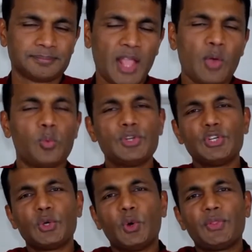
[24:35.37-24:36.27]
Would
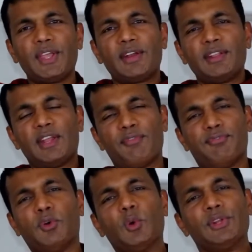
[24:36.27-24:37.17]
you go there and then
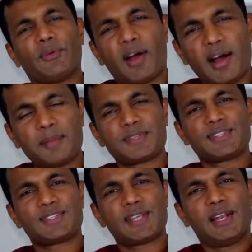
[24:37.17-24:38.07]
fold your arms and
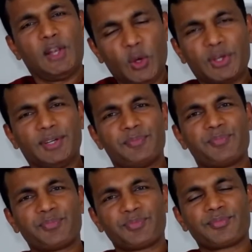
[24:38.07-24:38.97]
say, look,
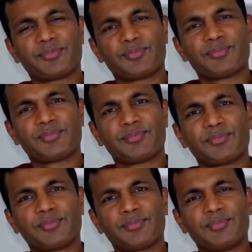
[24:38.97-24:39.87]

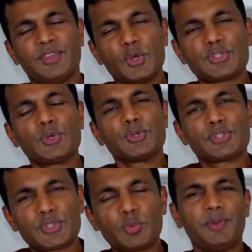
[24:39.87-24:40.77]
you're so
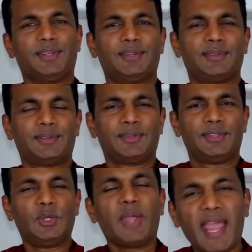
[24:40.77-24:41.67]
stupid.
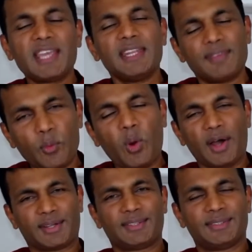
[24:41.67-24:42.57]
You can't even
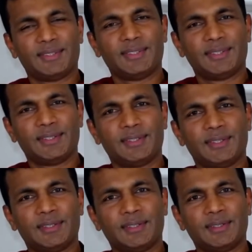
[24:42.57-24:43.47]
walk.
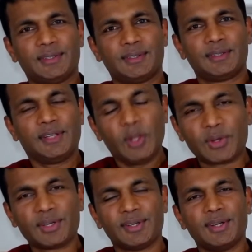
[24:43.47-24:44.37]

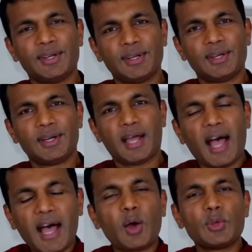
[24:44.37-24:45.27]
Look,
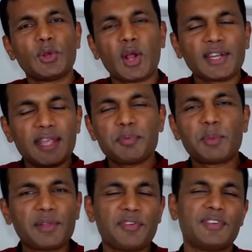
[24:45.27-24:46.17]
how you're not
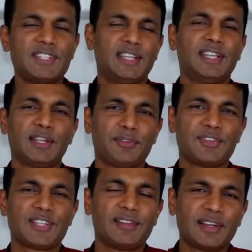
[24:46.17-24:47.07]
capable of even taking care of
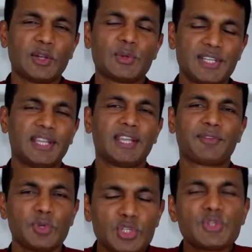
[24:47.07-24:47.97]
yourself, let alone taking care.
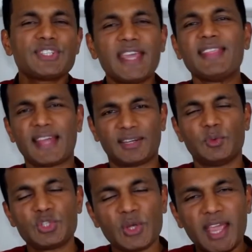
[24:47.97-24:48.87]
Would you say that?
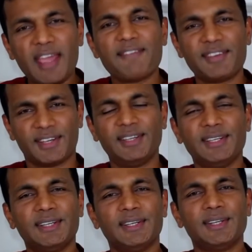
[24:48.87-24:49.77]
Would you ever
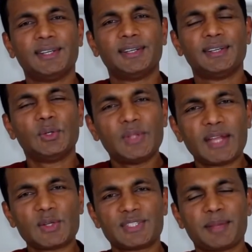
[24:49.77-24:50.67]
do
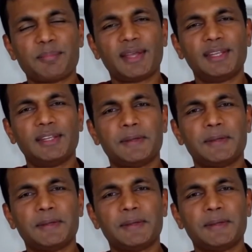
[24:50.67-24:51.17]
that to somebody?